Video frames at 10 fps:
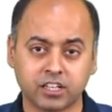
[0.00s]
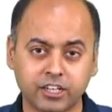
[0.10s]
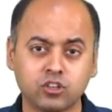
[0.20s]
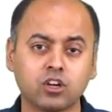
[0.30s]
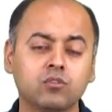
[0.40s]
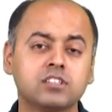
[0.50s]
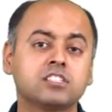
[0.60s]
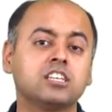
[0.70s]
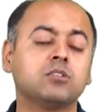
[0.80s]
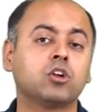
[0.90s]
Later on we will
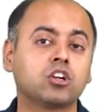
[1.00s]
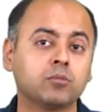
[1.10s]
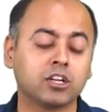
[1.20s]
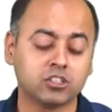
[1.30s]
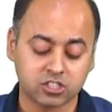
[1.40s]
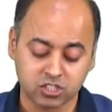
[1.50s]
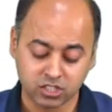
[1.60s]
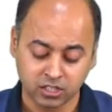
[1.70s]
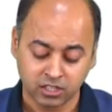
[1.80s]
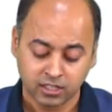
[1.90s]
see in molecular biology
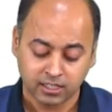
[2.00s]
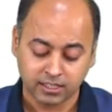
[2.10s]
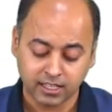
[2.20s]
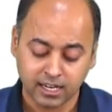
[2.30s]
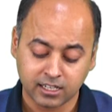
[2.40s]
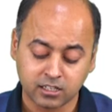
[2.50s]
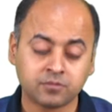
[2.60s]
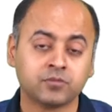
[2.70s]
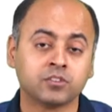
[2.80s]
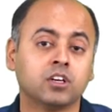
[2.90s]
section that
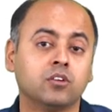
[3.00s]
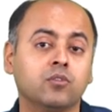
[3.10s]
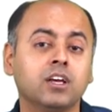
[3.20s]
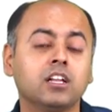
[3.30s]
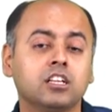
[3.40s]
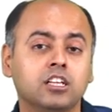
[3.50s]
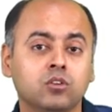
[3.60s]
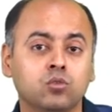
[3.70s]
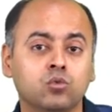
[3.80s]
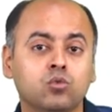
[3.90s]
when
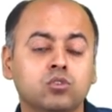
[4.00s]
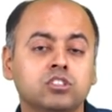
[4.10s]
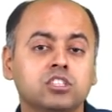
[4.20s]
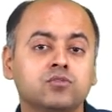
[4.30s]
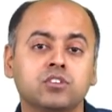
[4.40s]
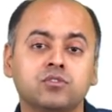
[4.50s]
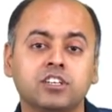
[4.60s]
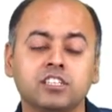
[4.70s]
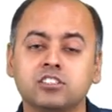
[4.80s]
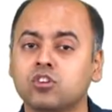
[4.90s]
the
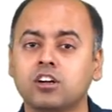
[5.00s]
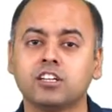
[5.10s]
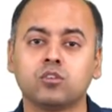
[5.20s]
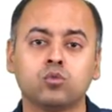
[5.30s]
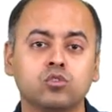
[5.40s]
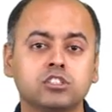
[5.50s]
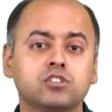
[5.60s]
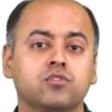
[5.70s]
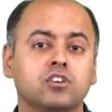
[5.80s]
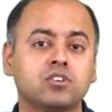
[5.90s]
glucose-6-phosphatase is not there,
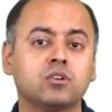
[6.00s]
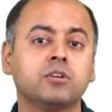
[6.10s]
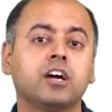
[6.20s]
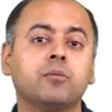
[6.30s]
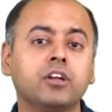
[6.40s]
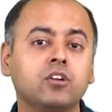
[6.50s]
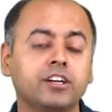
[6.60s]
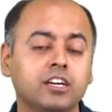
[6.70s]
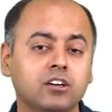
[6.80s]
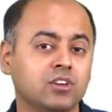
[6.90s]
glucose-6-phosphate will be upregulated.